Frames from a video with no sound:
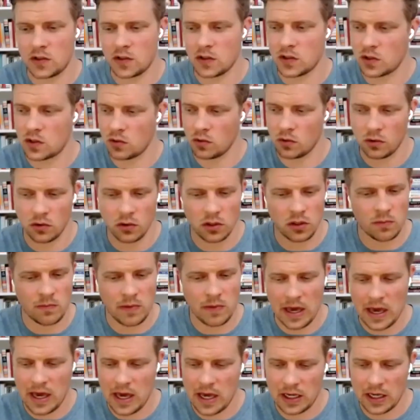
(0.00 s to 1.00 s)
to school and
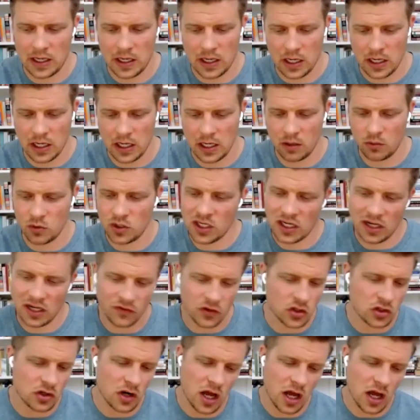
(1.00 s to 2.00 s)
back. We didn't have
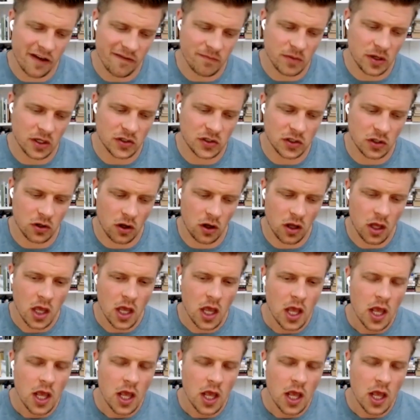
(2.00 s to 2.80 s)
to drive much at all,